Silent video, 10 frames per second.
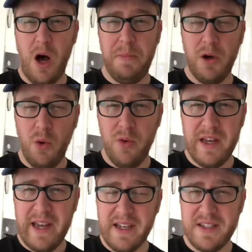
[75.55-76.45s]
I'll put all the
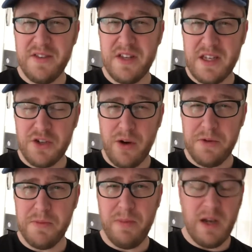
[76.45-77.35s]
links in the
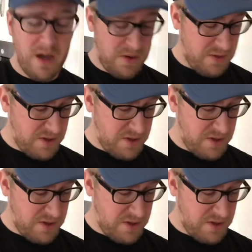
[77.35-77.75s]
description below.